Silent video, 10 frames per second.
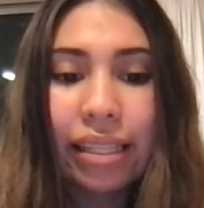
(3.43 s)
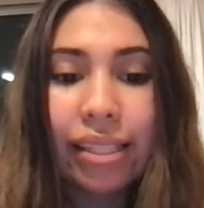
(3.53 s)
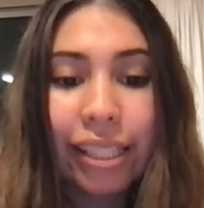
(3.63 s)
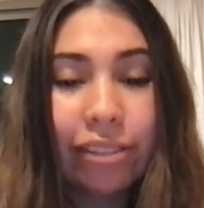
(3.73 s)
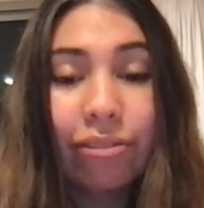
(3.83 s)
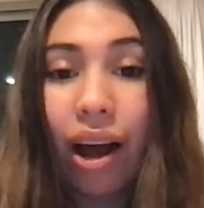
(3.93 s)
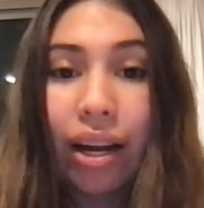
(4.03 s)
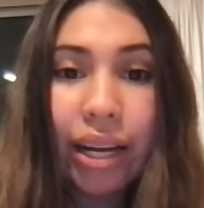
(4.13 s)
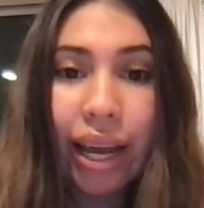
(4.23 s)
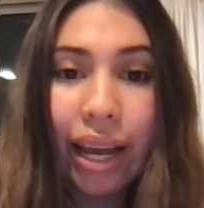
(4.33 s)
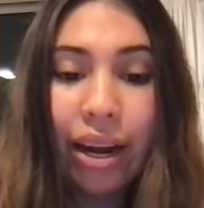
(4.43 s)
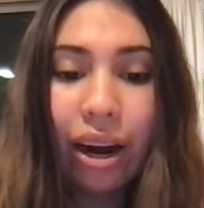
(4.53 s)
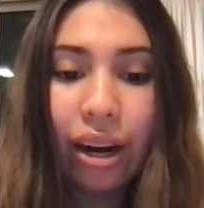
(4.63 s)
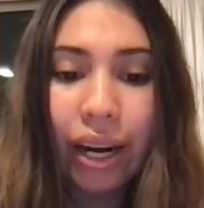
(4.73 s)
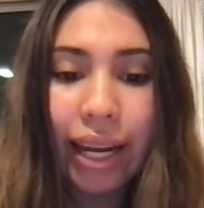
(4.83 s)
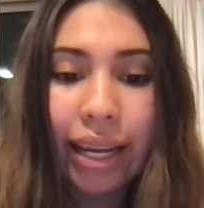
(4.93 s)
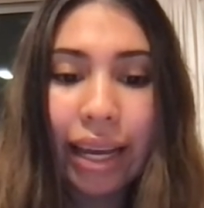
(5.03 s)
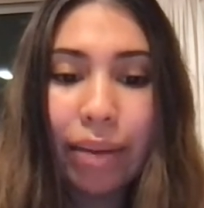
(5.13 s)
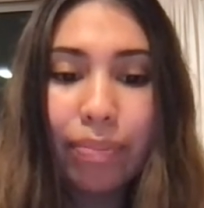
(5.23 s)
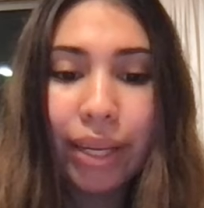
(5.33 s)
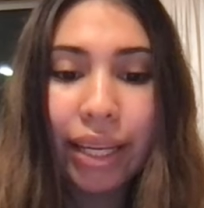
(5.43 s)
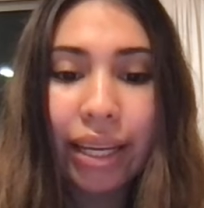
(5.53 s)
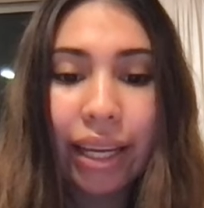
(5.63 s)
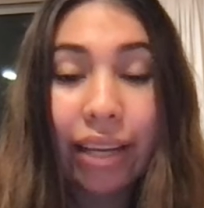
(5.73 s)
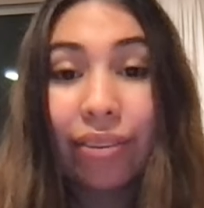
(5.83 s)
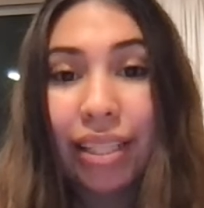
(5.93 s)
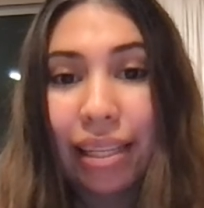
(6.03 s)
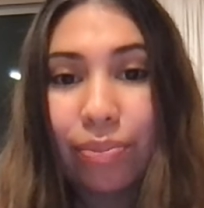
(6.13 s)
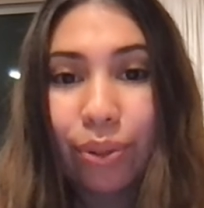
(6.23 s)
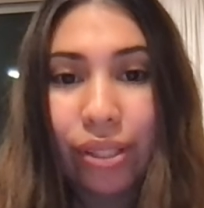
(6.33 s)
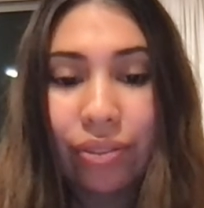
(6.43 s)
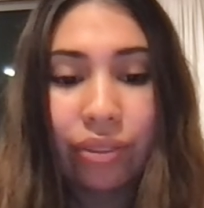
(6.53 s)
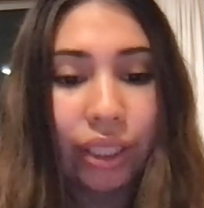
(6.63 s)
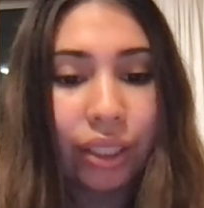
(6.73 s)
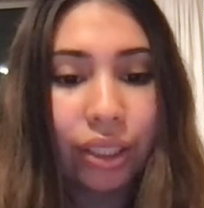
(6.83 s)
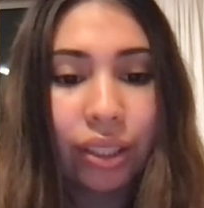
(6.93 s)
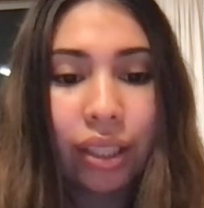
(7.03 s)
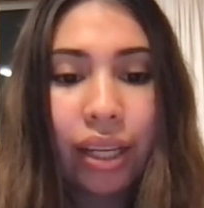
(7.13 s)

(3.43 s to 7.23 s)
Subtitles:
is define KR and KP and give examples of each.